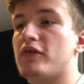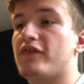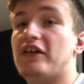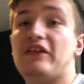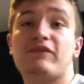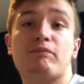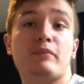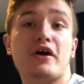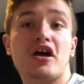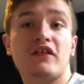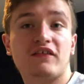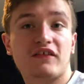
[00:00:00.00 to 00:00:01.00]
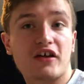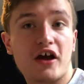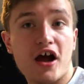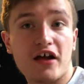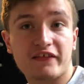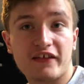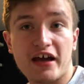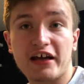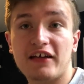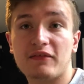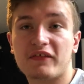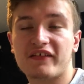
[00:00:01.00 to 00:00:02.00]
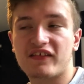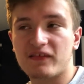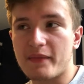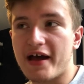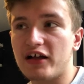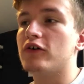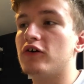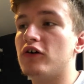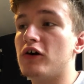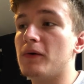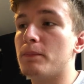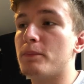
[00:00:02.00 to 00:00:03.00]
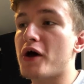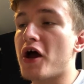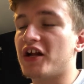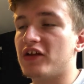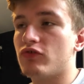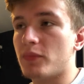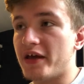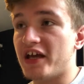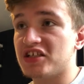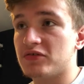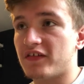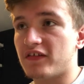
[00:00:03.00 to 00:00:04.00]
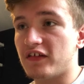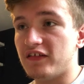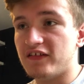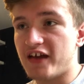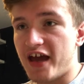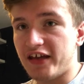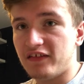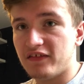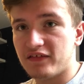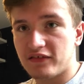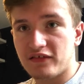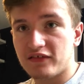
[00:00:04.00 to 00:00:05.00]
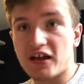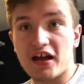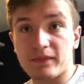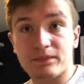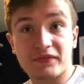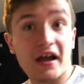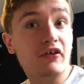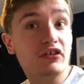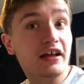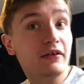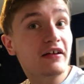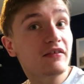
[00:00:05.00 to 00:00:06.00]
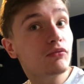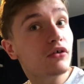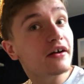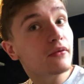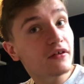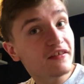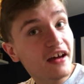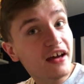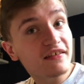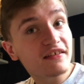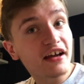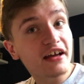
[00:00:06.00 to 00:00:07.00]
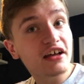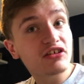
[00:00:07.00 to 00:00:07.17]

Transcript: If, if burnt car tires was a smell or burning rubbish was a taste, then that would, like that's what it will taste like.